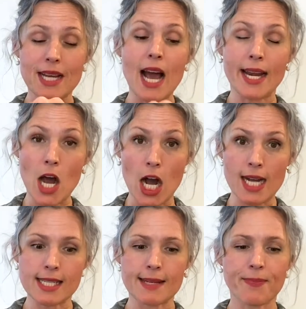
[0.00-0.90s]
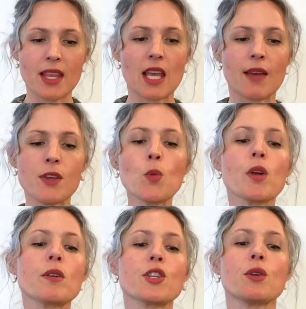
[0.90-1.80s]
knot. If you
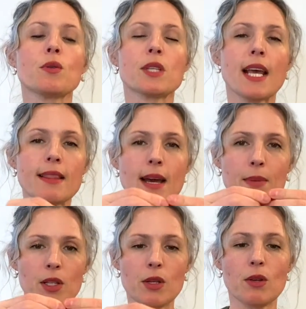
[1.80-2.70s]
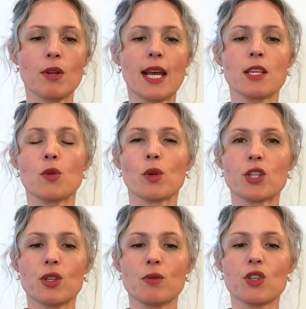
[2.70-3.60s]
were to take that balloon and you were
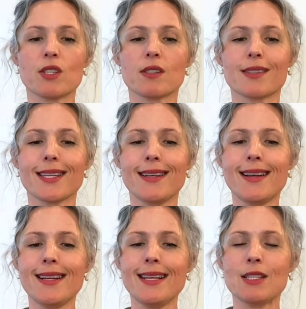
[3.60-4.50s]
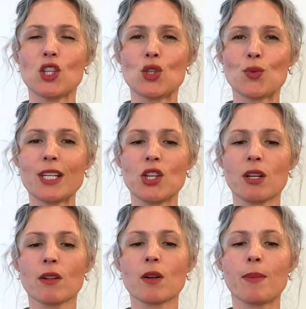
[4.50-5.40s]
to just stretch it a
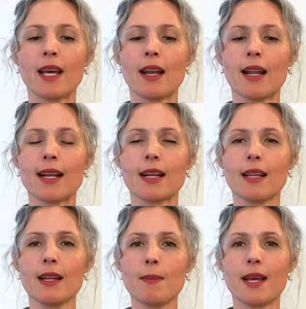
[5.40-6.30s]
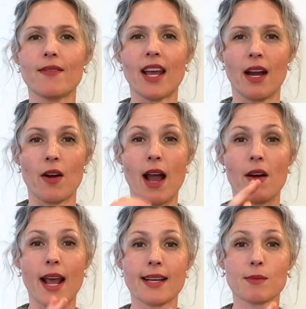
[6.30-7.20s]
little bit and let a little bit of air
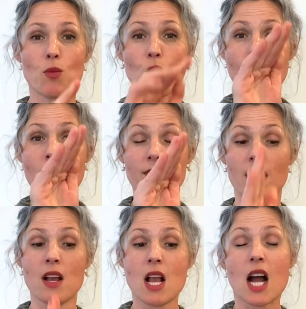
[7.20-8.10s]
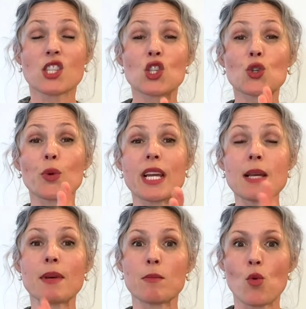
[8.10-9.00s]
out, it has more of a
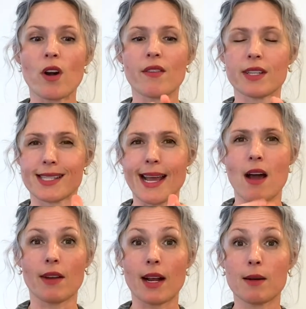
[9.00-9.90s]
stream and more of a sound, like